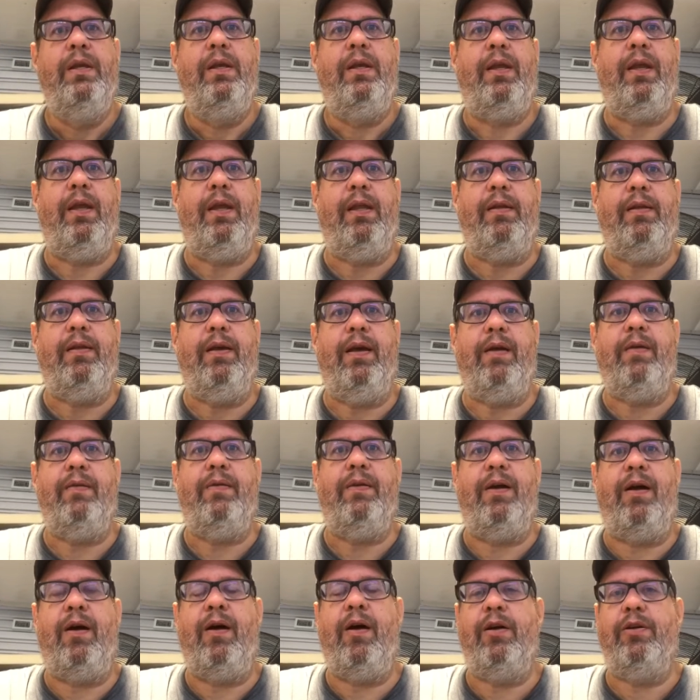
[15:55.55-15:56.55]
and
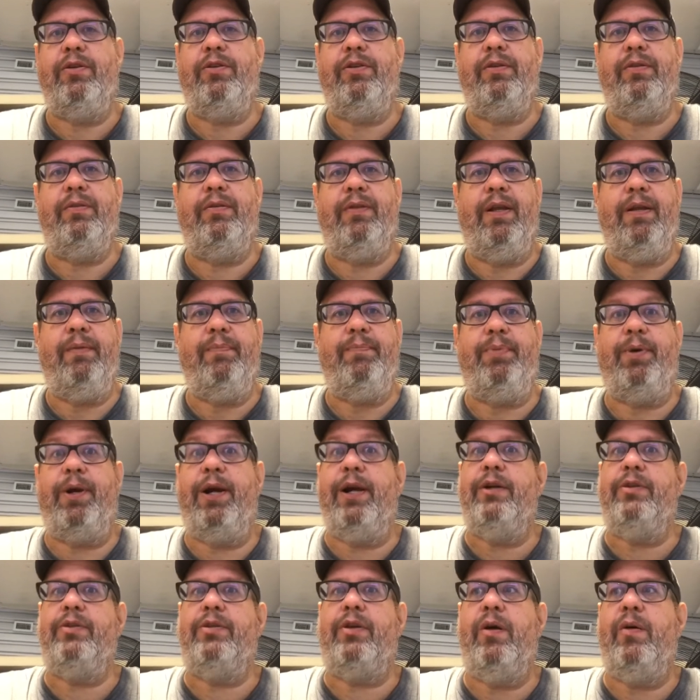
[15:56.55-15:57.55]
hearts and
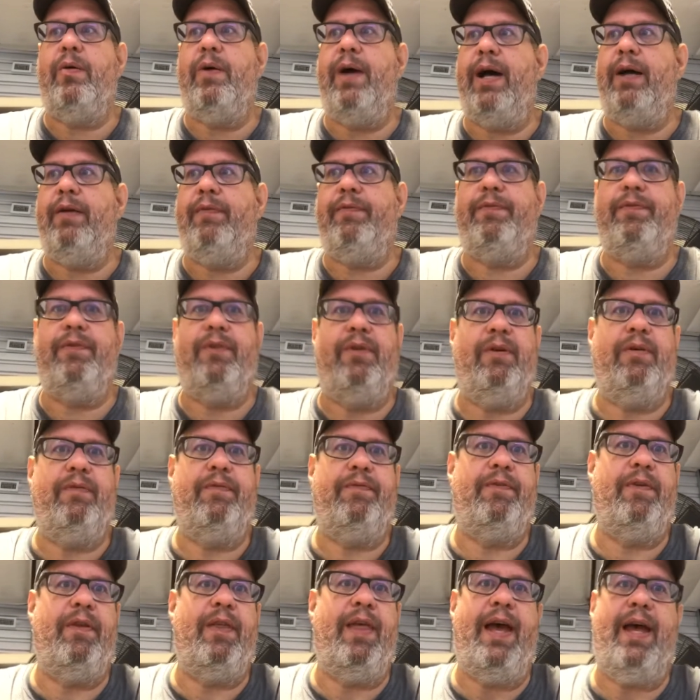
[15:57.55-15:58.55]
prayers go out for
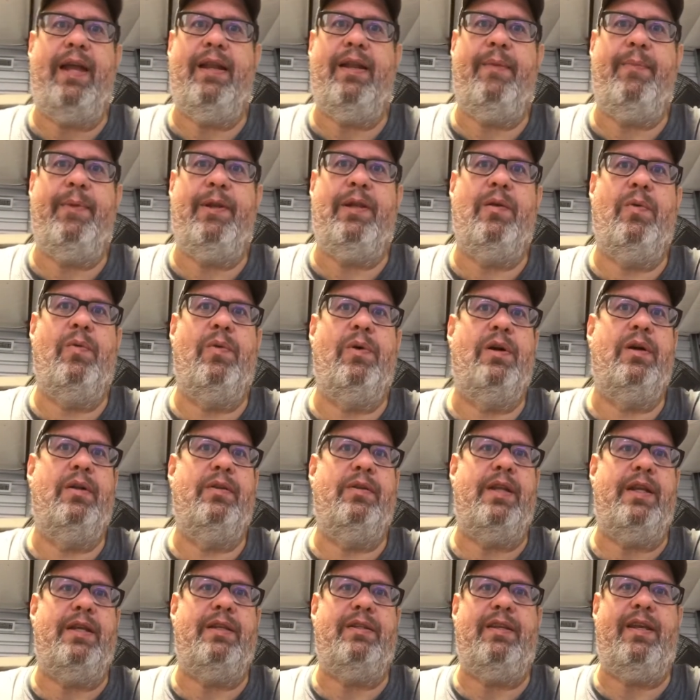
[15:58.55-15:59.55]
that. I mean, the
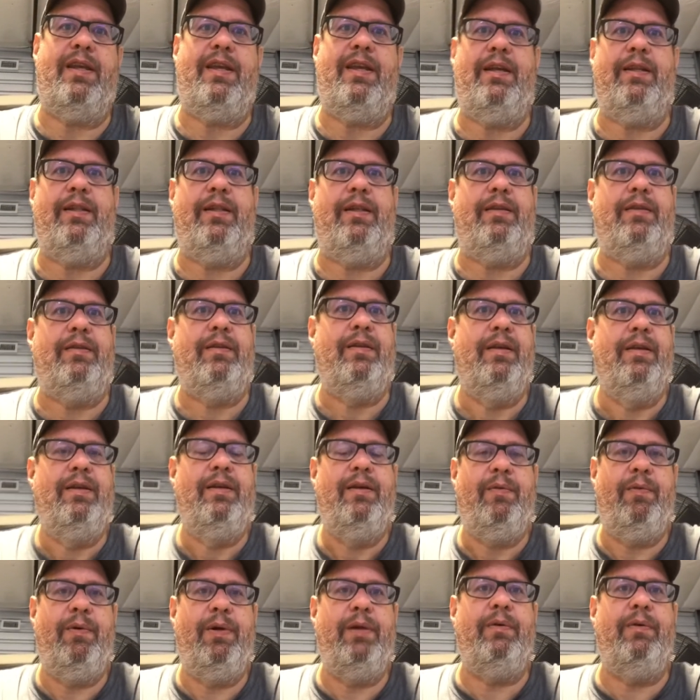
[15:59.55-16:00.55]
world needs a healing.
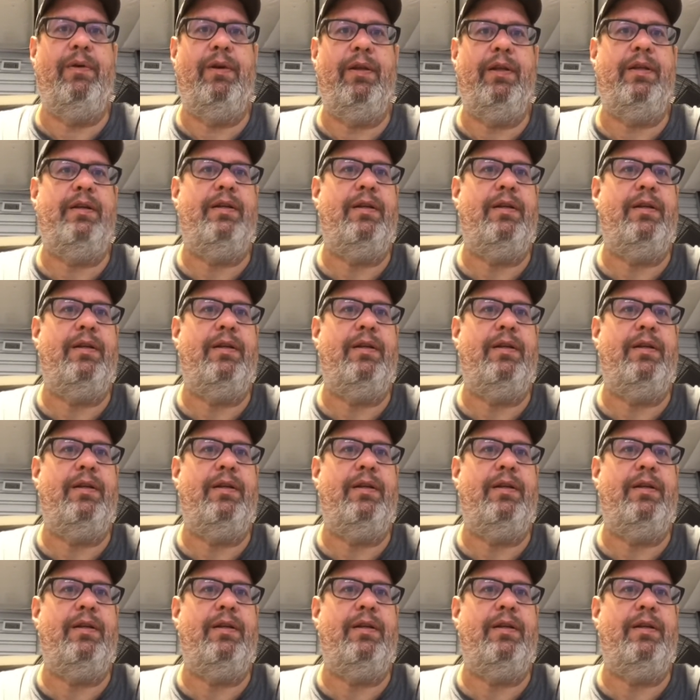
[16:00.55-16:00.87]
We really